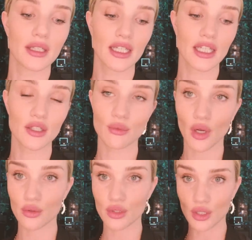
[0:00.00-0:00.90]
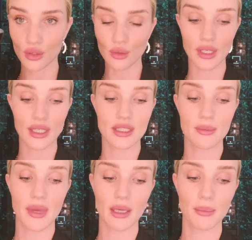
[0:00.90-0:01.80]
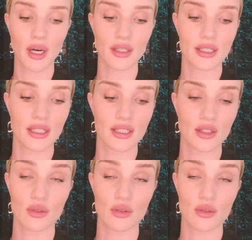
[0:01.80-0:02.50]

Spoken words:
Nikki DeRost, who is the makeup artist,